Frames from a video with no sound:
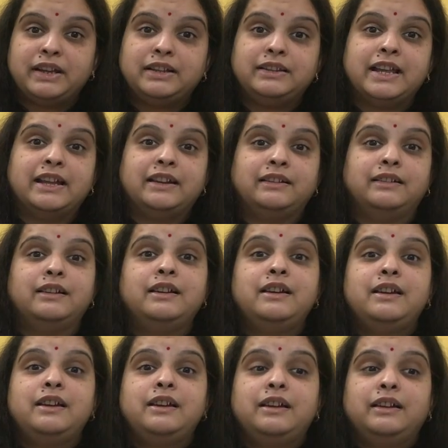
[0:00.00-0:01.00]
big, then
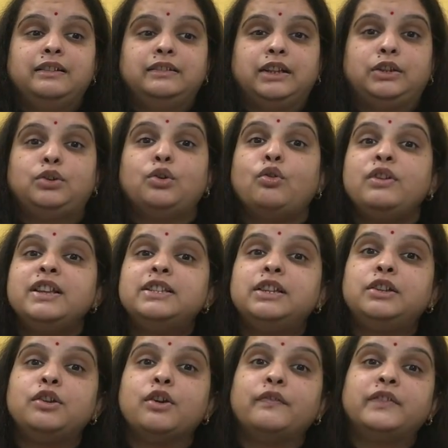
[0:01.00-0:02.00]
the
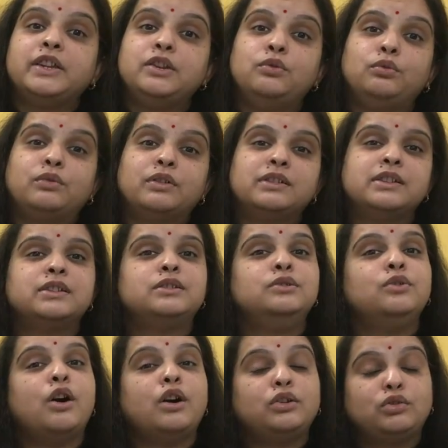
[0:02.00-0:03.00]
tonicity of the uterus is
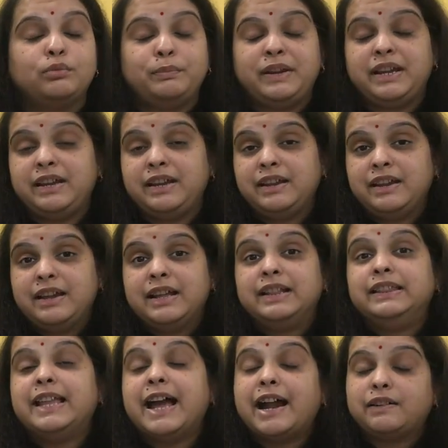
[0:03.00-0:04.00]
not to be
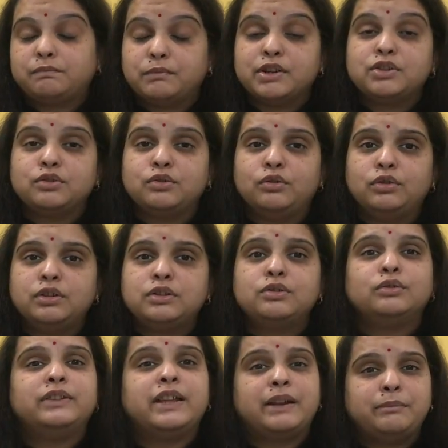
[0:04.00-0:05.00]
that much good.
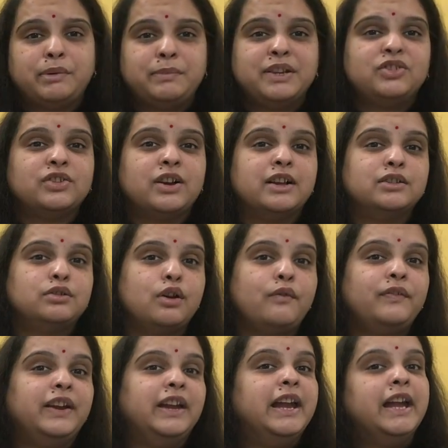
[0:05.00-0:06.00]
So there may be a chance
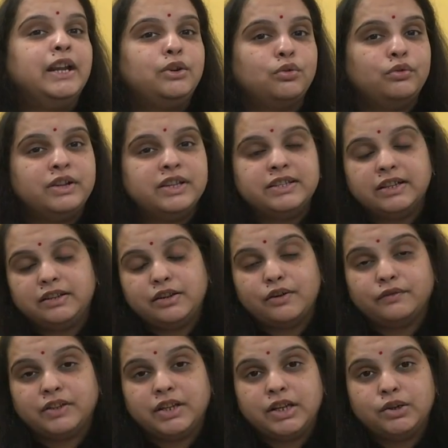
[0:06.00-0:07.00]
of atonicity
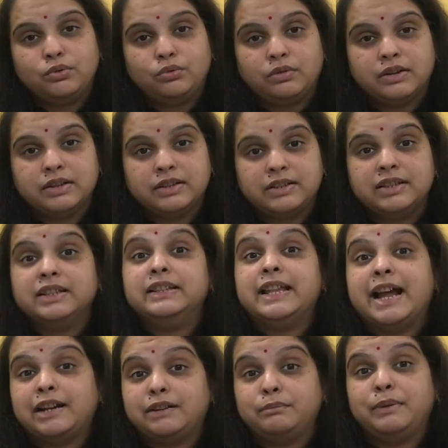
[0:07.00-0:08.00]
of the uterus
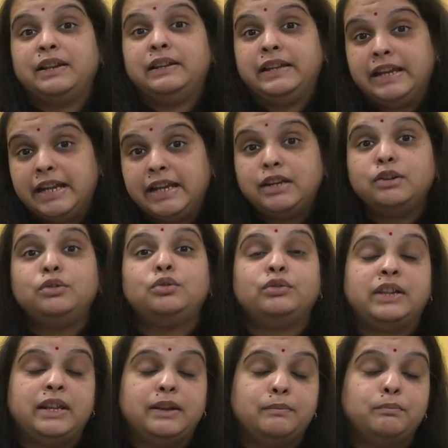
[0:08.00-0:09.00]
that may lead
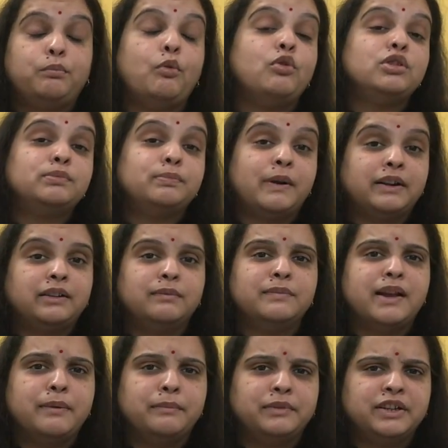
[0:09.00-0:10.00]
into the
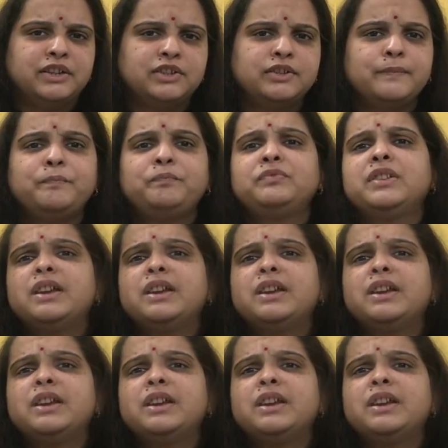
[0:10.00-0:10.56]
postpartum hemorrhage.